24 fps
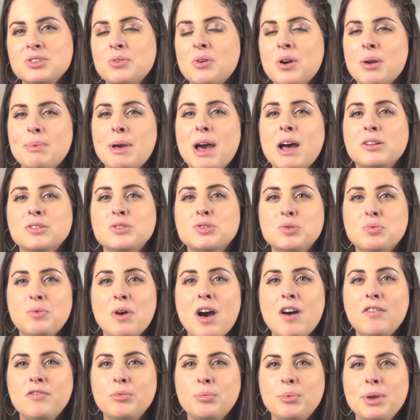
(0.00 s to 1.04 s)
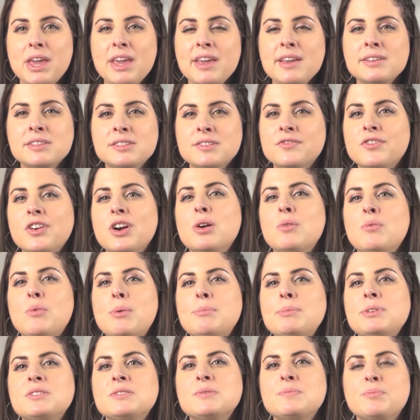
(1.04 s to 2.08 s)
or about 12 weeks for a
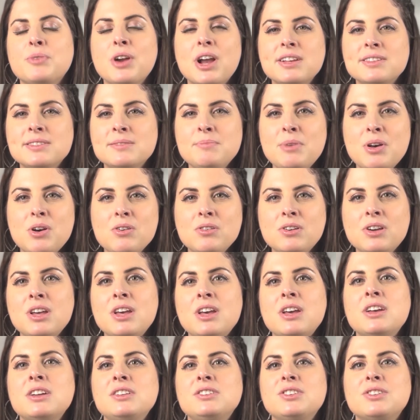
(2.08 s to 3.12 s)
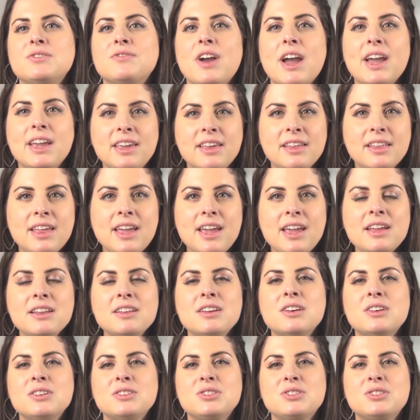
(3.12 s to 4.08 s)
woman's breast milk to regulate.